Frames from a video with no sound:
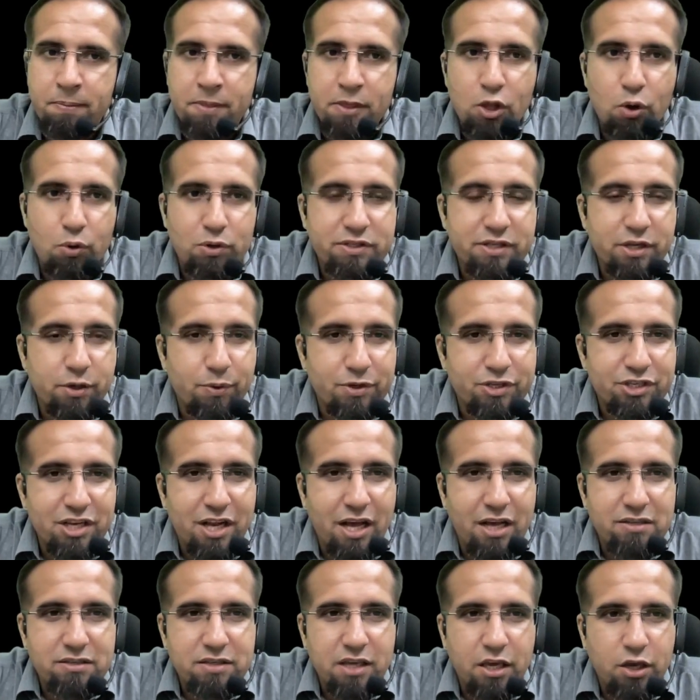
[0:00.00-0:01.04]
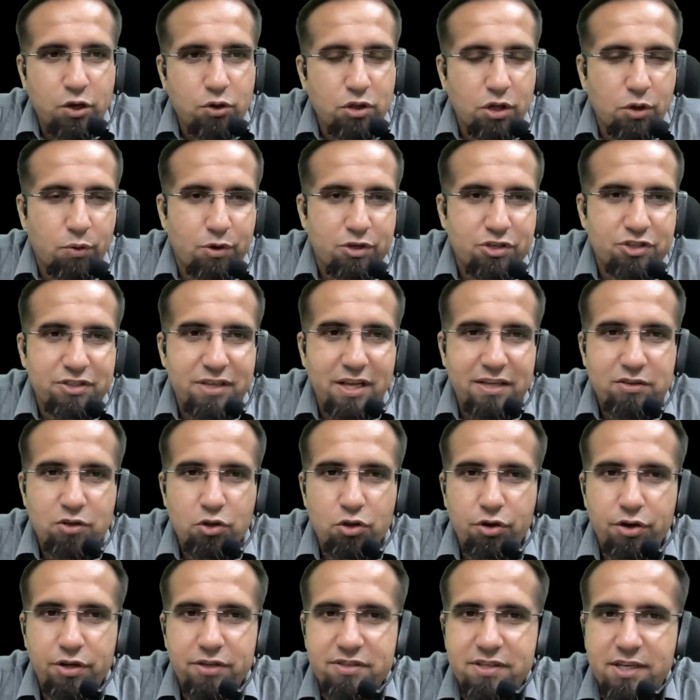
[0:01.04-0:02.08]
Now what is the question asking you? The question is asking
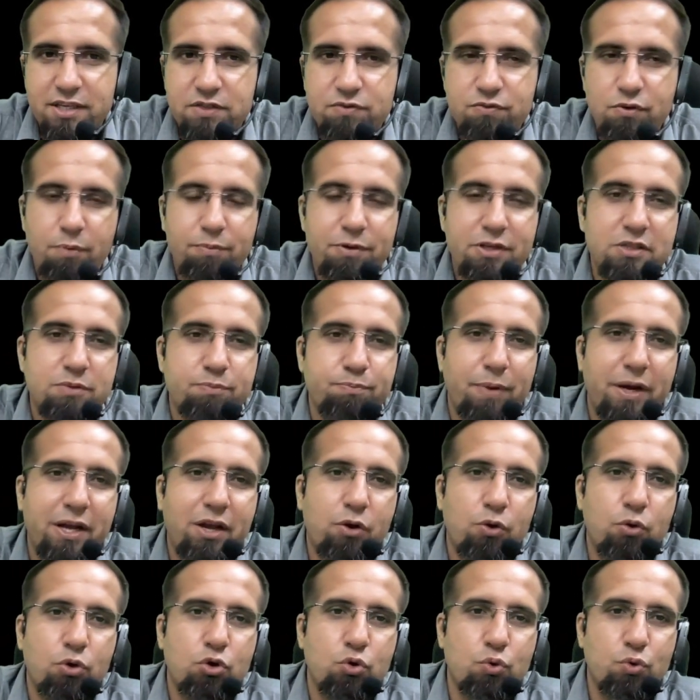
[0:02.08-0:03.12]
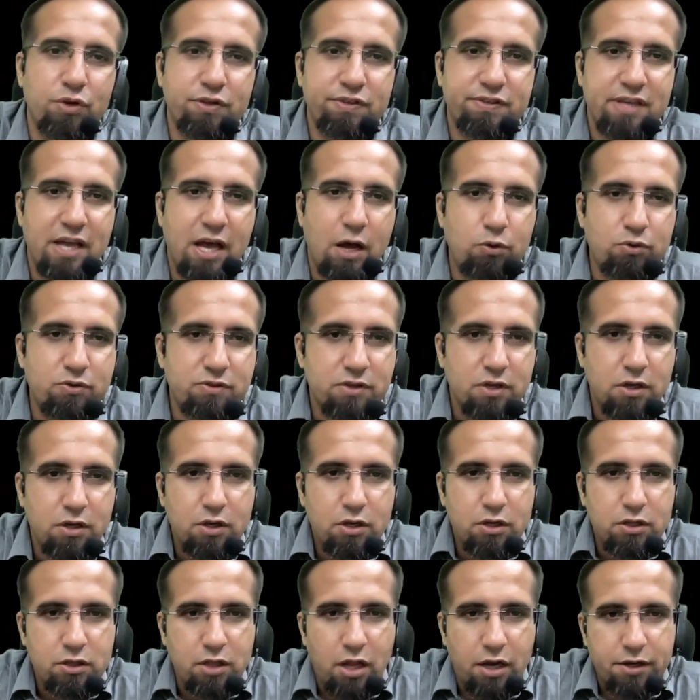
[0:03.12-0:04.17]
the distance from his metro to his house,
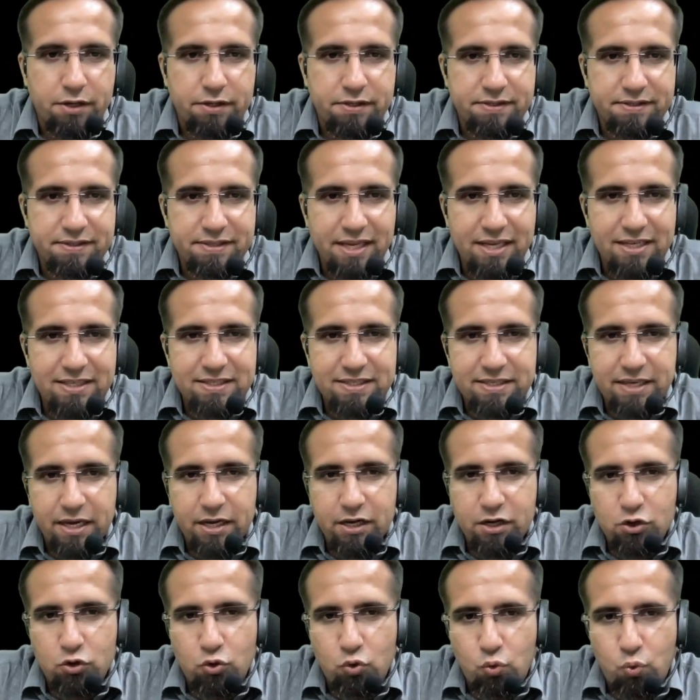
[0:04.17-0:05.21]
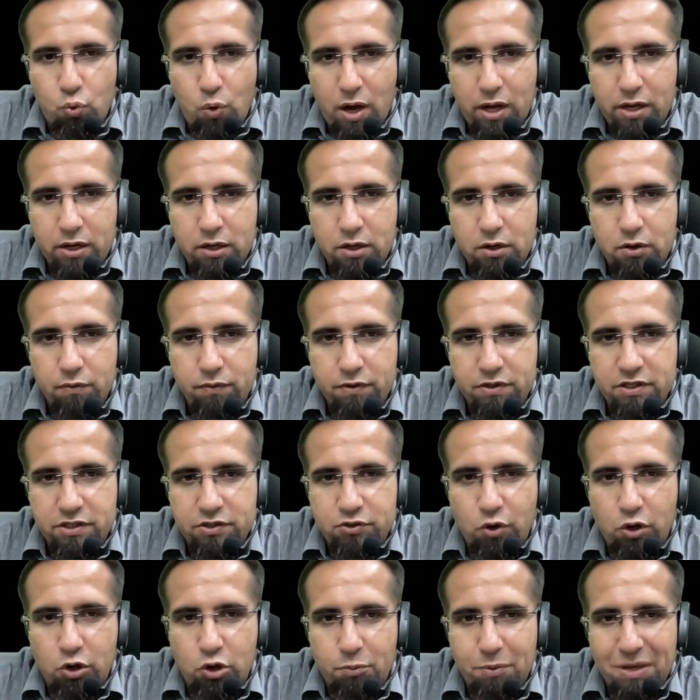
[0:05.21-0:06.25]
that is 6 into 1, which is
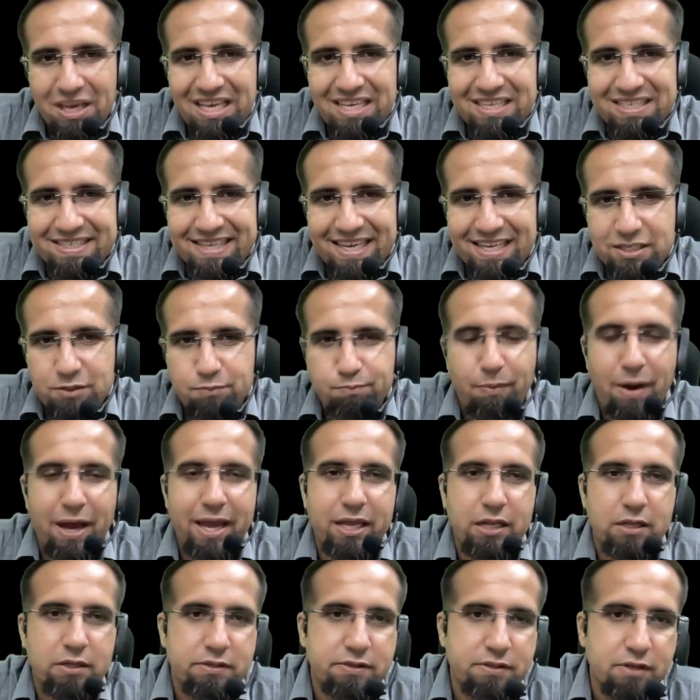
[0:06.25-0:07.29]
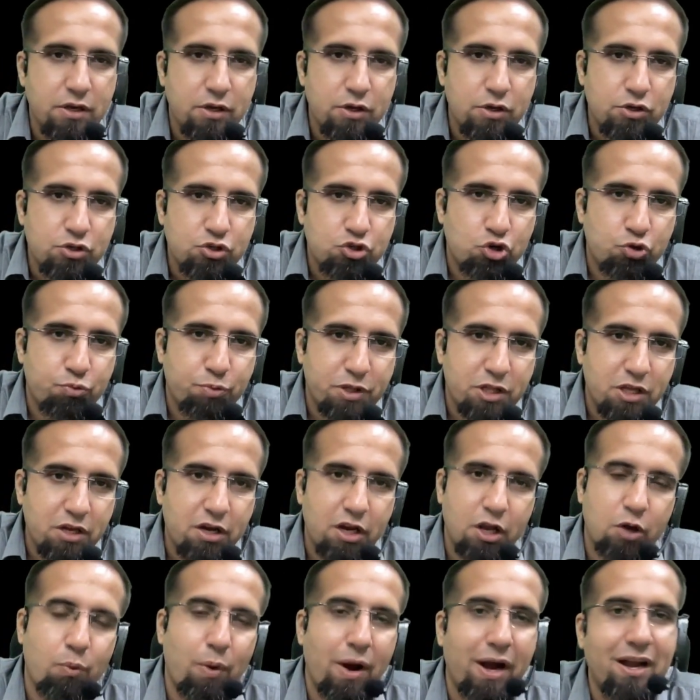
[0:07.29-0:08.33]
going to be 6 miles, should be the
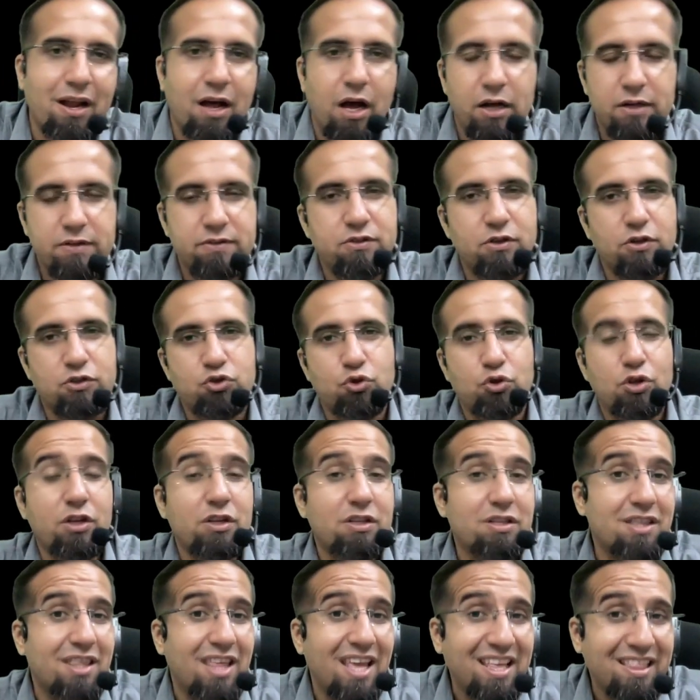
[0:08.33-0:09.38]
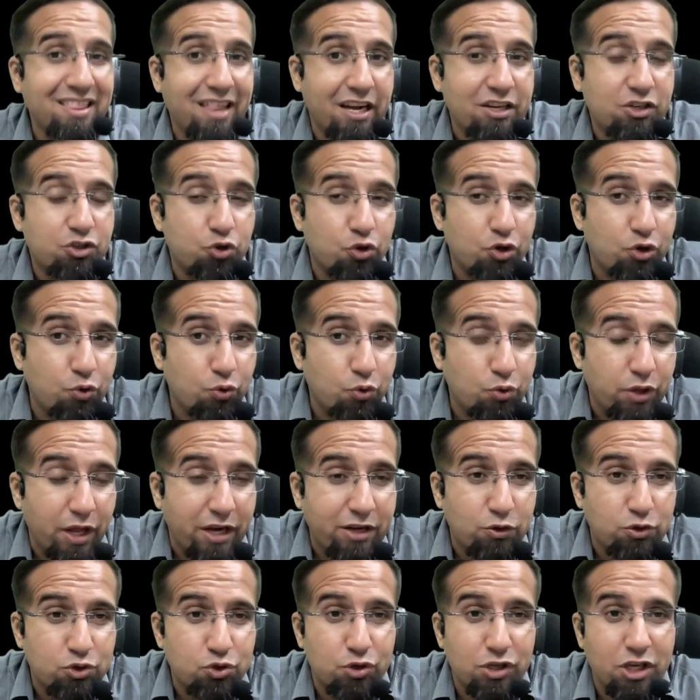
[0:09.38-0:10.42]
required answer. So the thing that
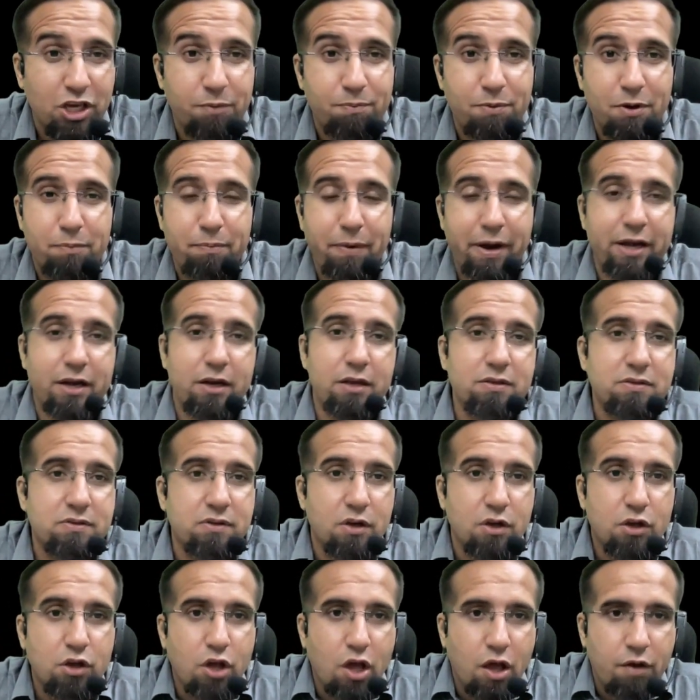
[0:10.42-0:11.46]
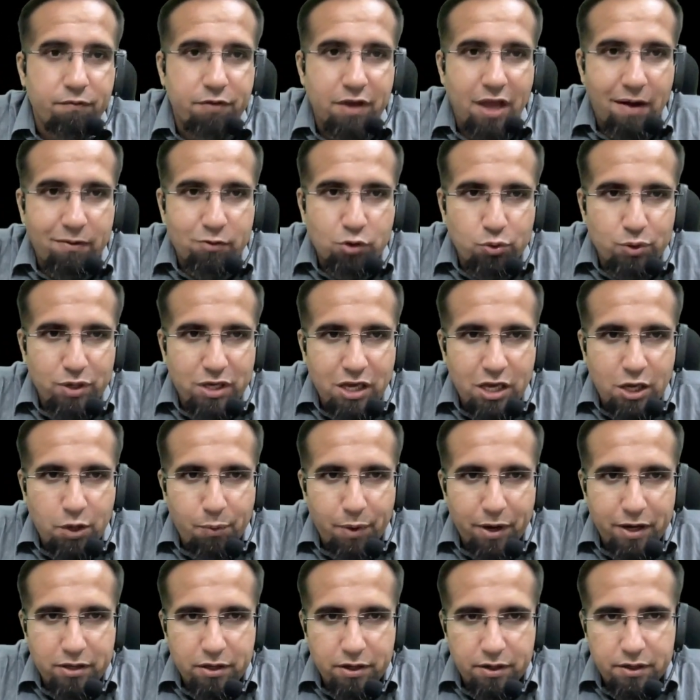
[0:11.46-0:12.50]
you should keep in mind is we have to
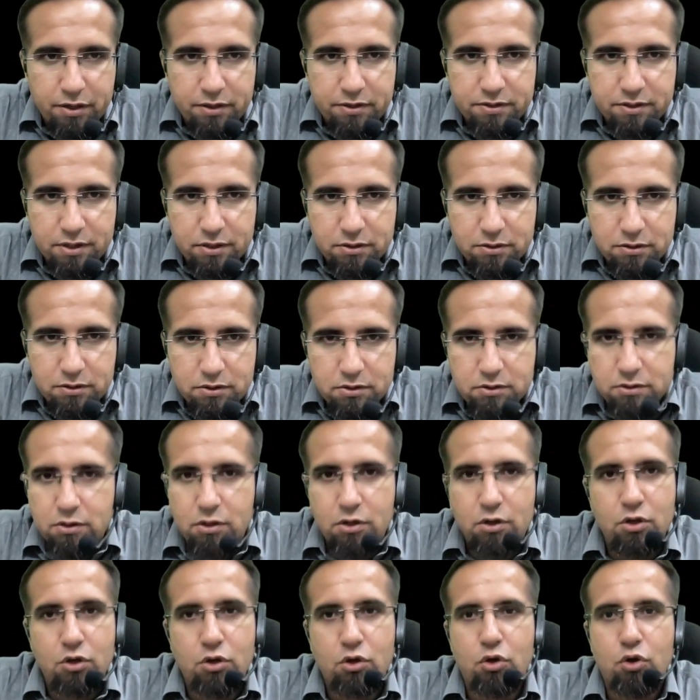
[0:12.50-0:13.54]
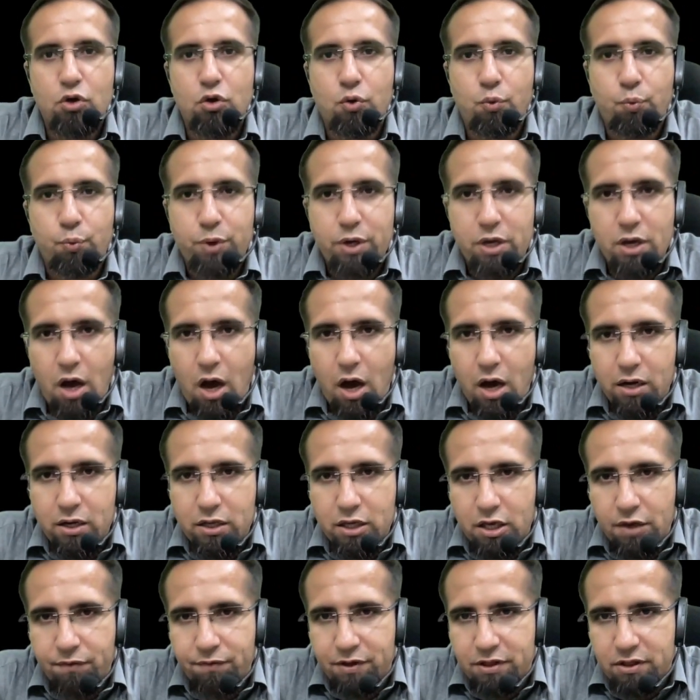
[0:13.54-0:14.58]
equate the distance, we are
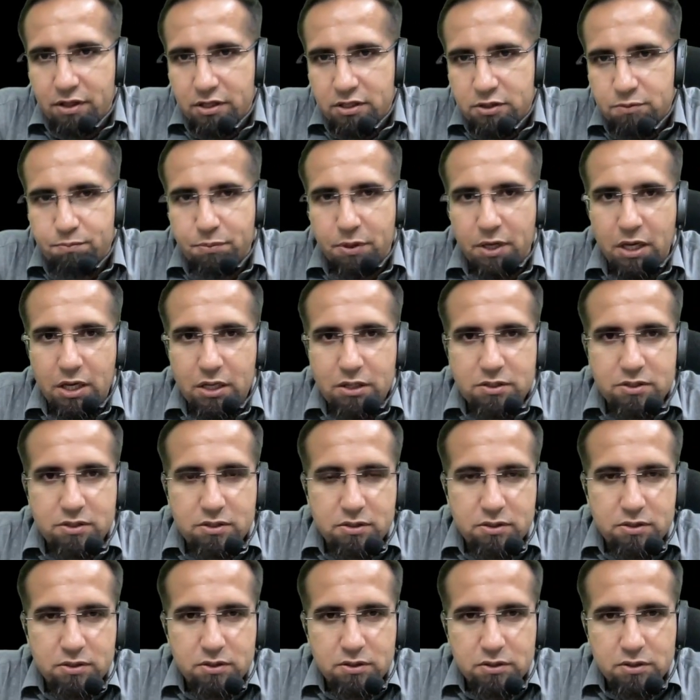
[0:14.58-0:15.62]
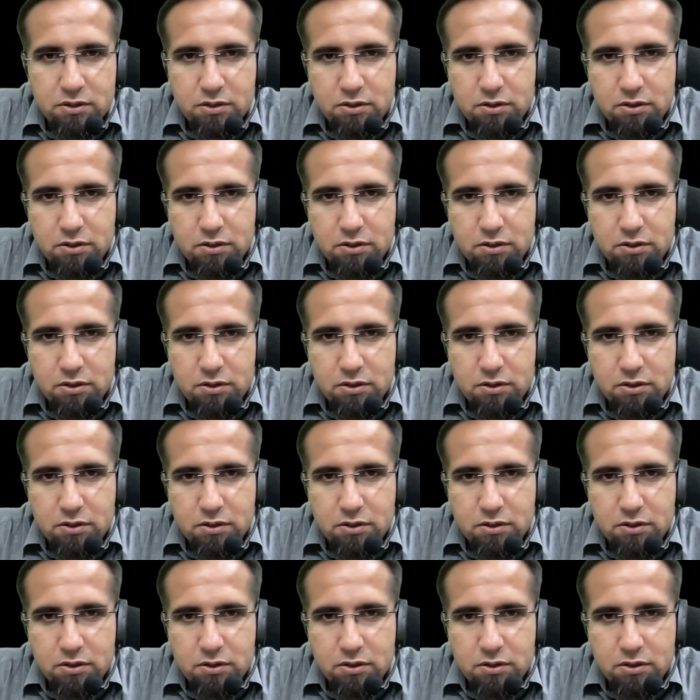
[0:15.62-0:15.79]
given the speeds,